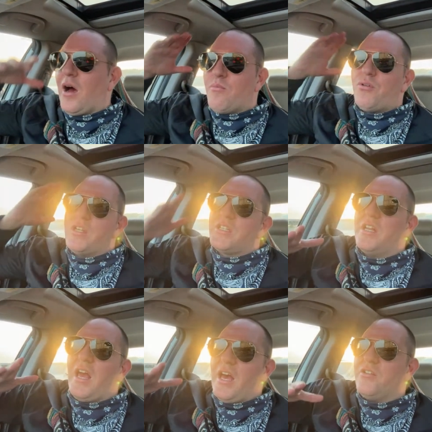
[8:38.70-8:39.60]

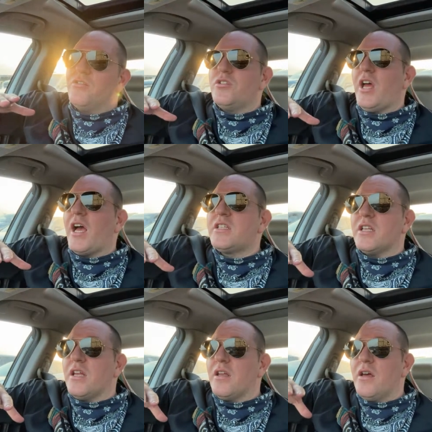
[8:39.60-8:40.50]
President Andrew
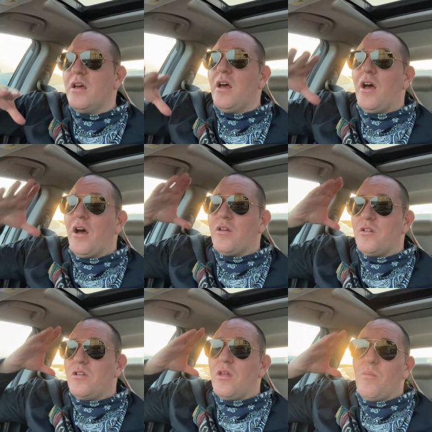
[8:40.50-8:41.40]
Jackson,
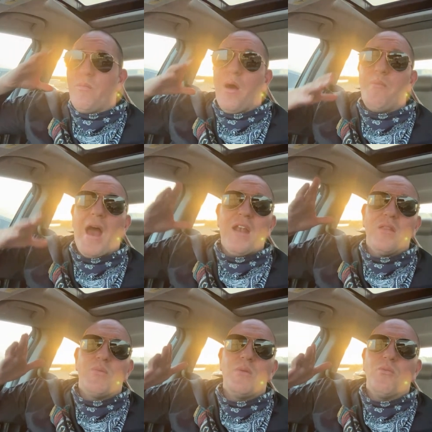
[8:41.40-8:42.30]
a
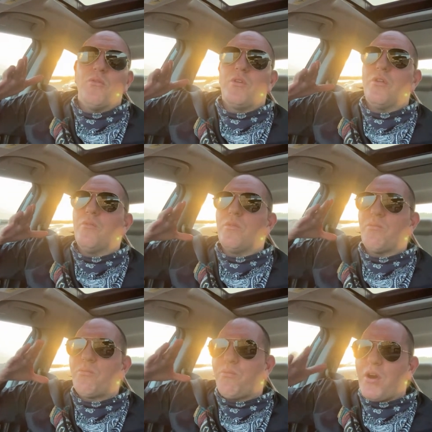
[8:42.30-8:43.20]
man of the people,
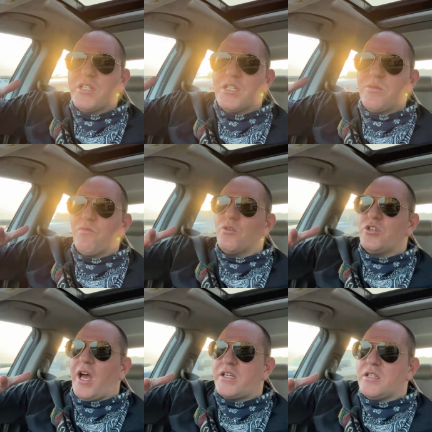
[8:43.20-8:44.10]
the presidents
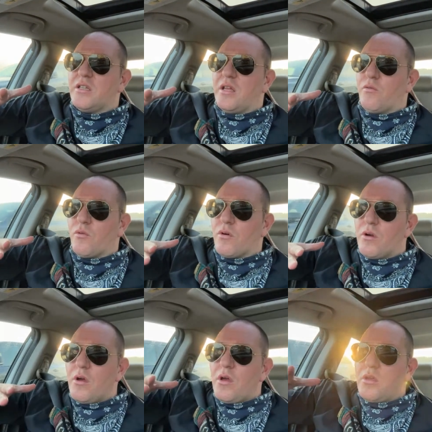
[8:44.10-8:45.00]
before Jackson, they
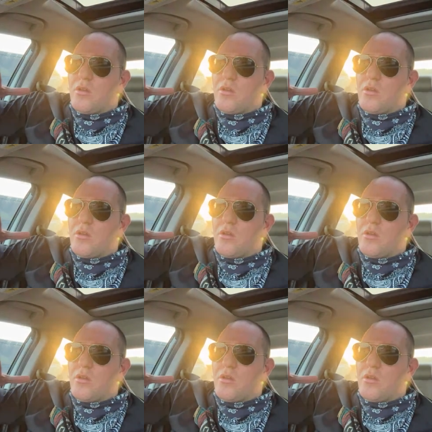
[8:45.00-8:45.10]
were,